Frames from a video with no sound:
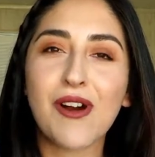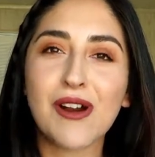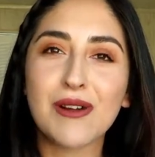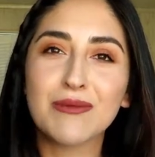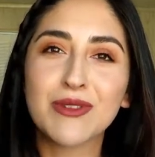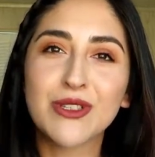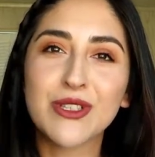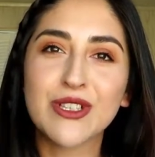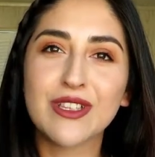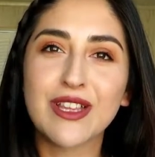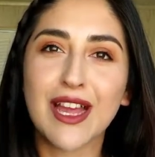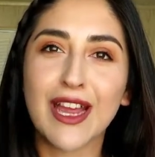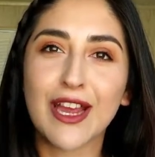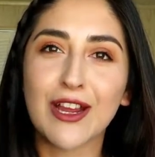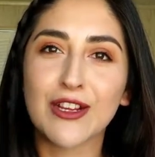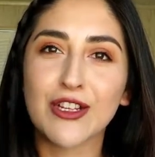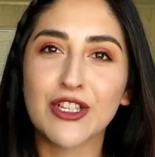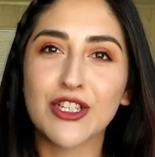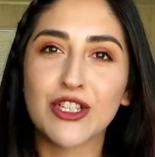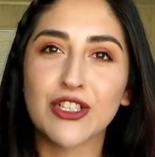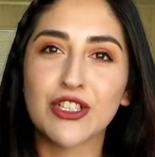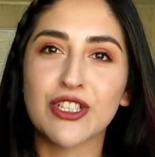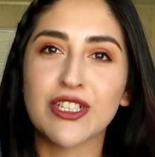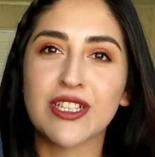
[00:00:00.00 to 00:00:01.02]
I want him to
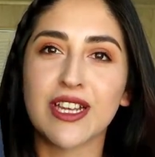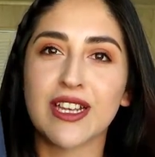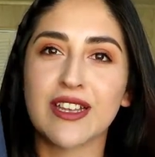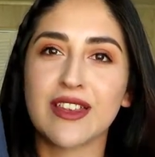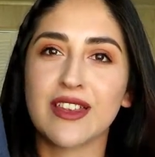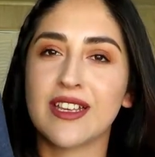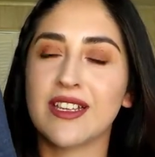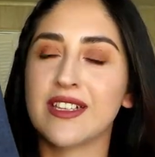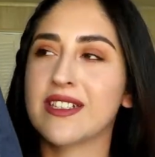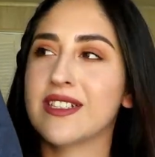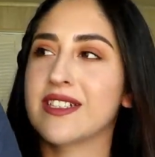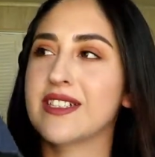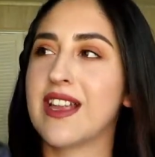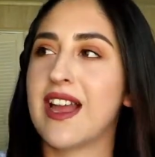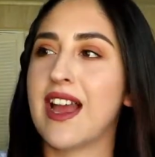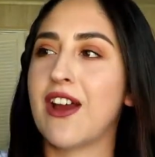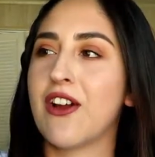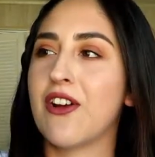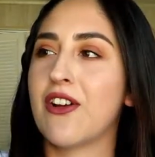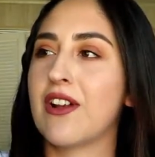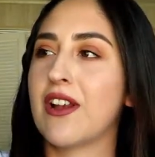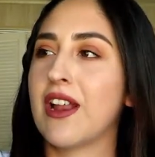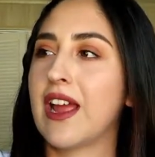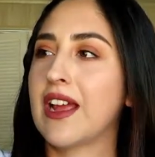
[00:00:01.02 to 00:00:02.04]
layer shirts like this
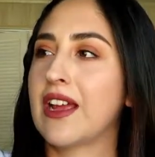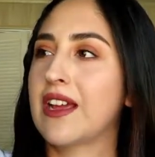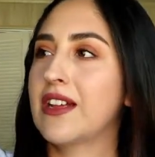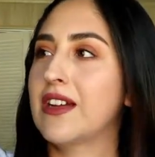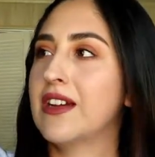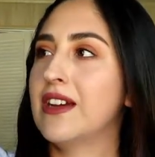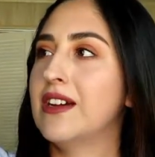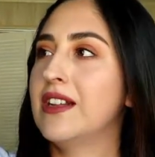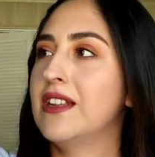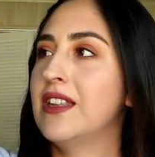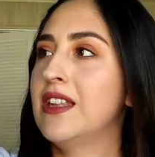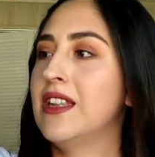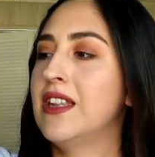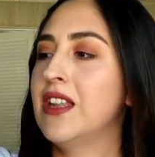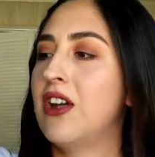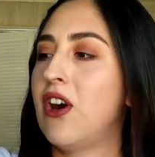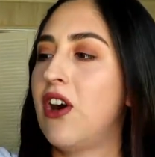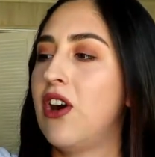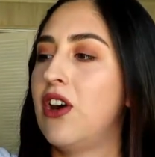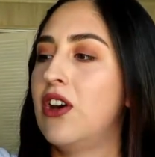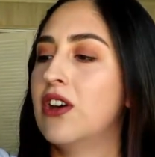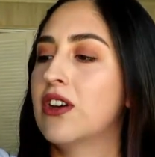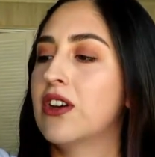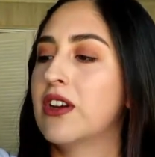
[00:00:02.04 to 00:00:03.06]
that are like
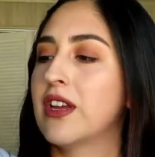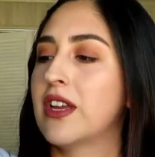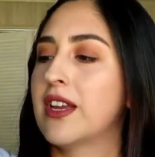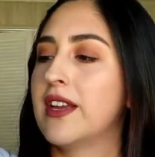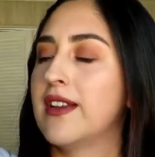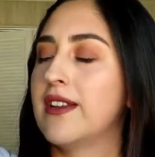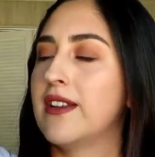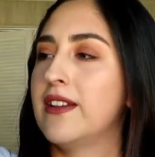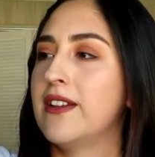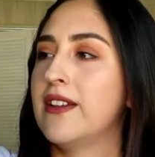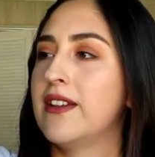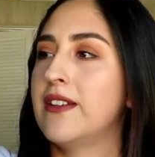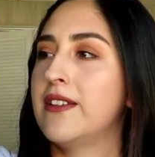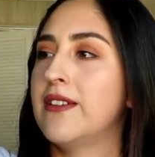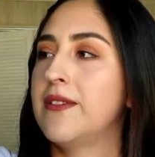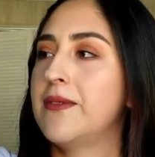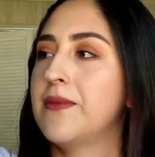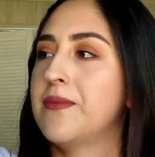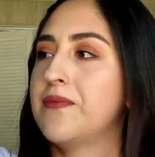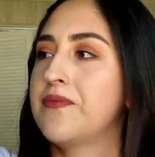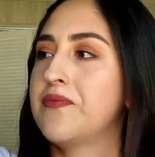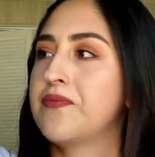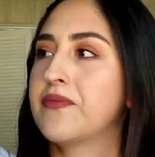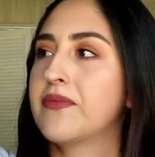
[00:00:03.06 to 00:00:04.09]
long and
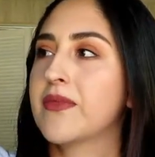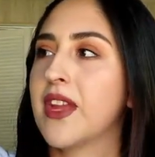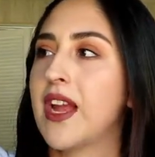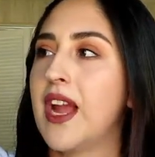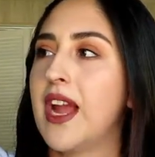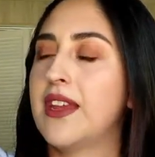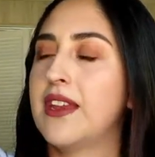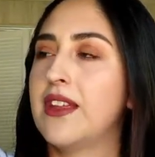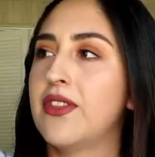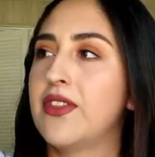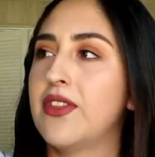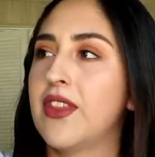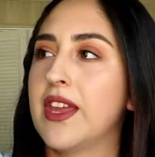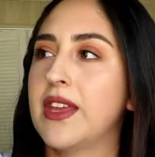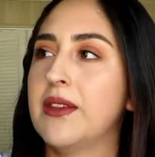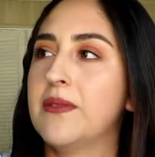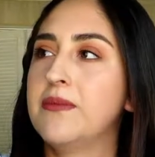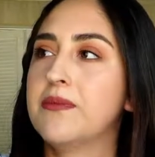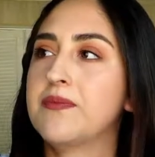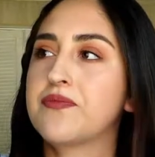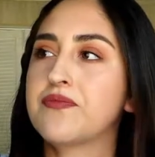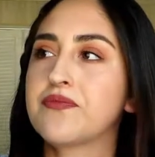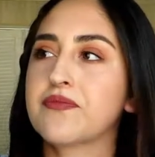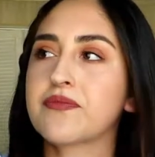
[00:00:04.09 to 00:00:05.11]
kind of
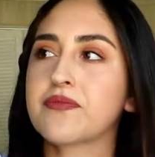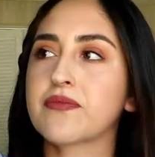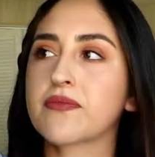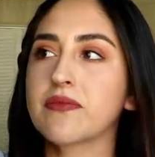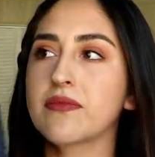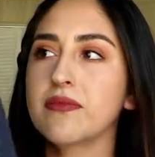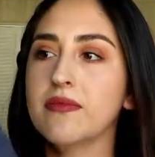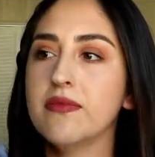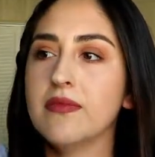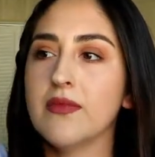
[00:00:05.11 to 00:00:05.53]
thin.